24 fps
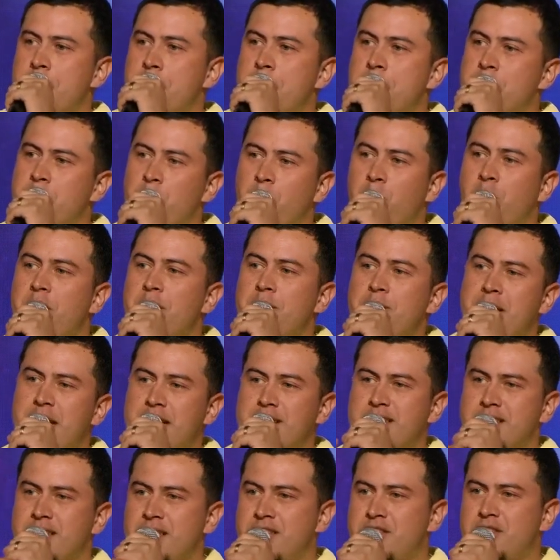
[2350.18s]
The one
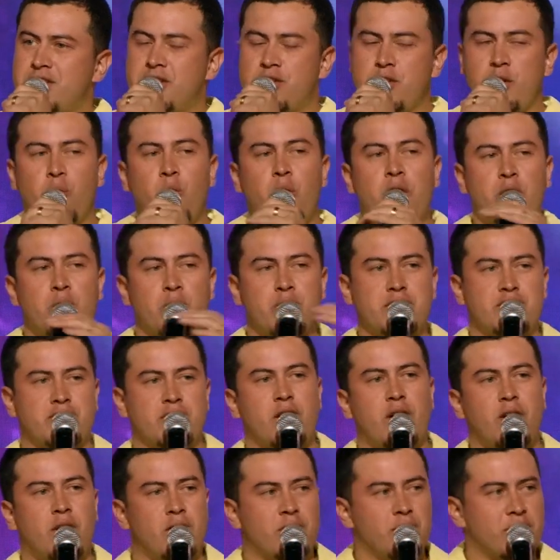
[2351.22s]
message, the one
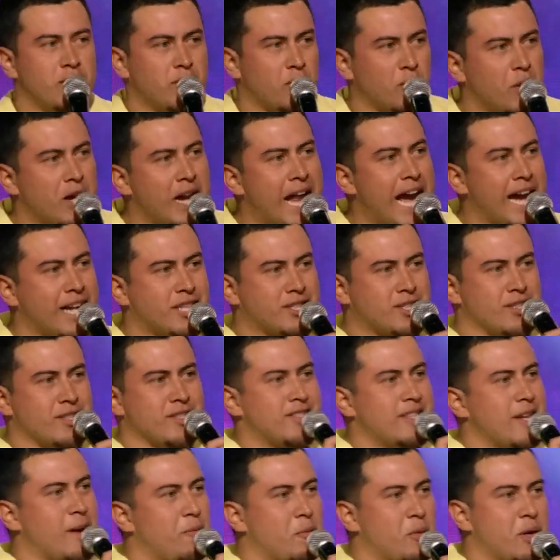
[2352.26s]
result, the one action
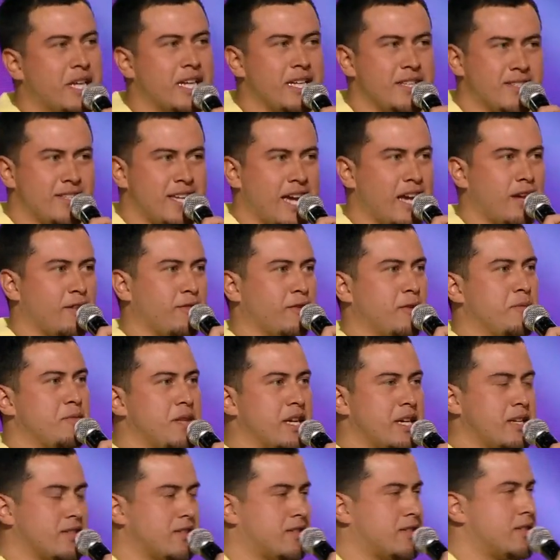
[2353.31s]
step we can take from
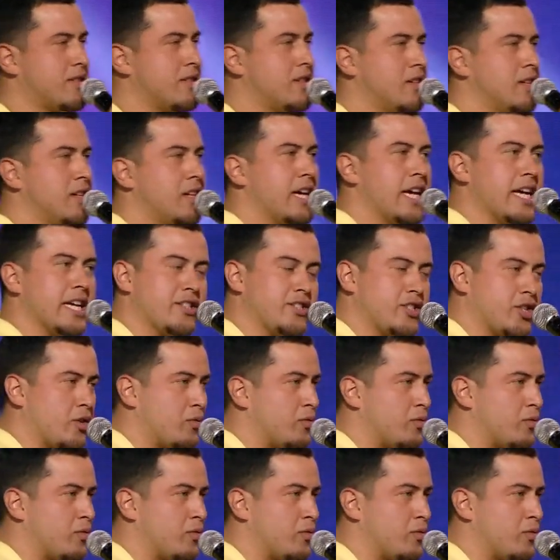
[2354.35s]
this is to